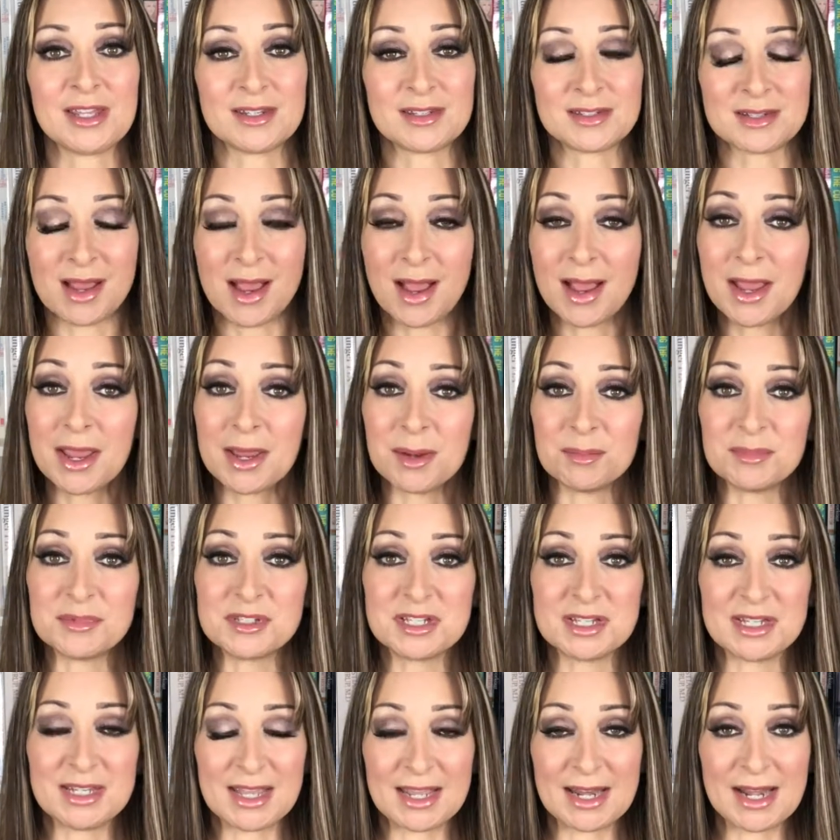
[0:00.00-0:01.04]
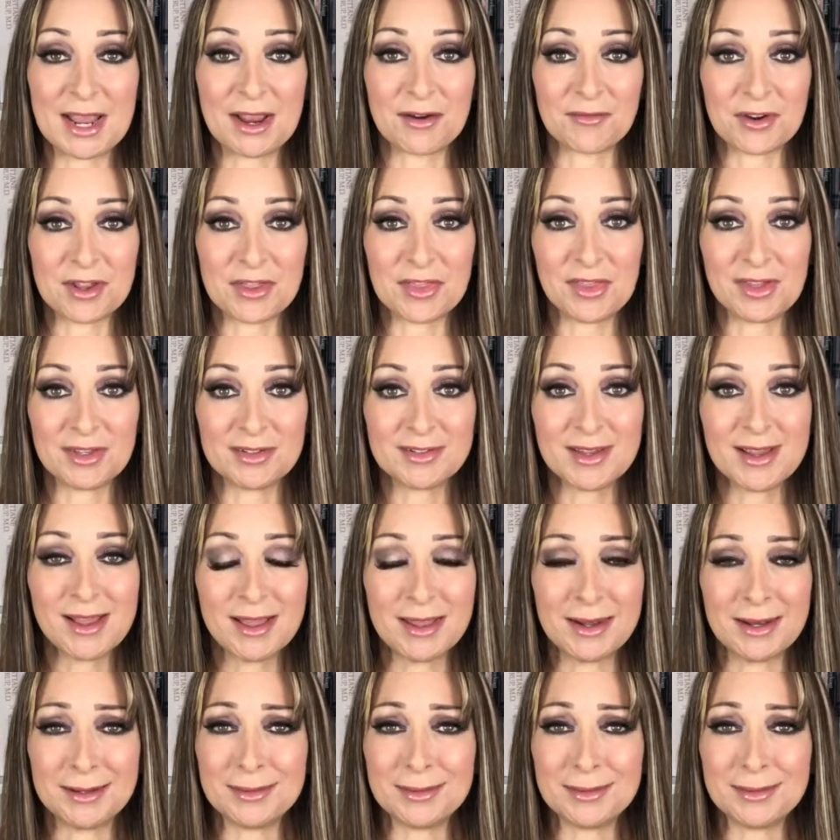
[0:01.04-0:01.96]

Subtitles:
time to get everything done.